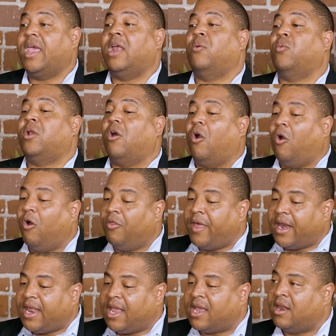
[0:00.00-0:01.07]
And would all
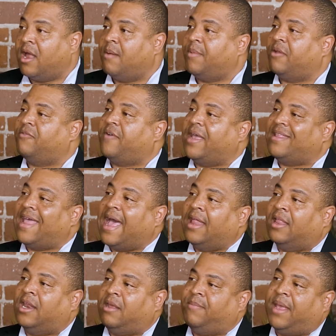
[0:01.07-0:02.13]
that economic
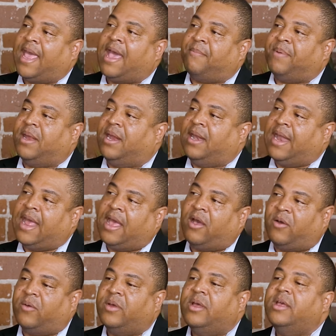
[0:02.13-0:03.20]
vitality be happening
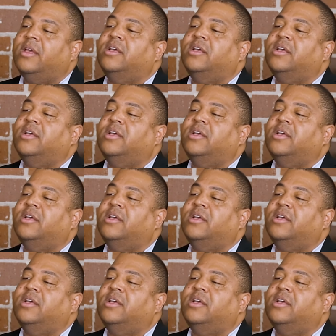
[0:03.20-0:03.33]
now?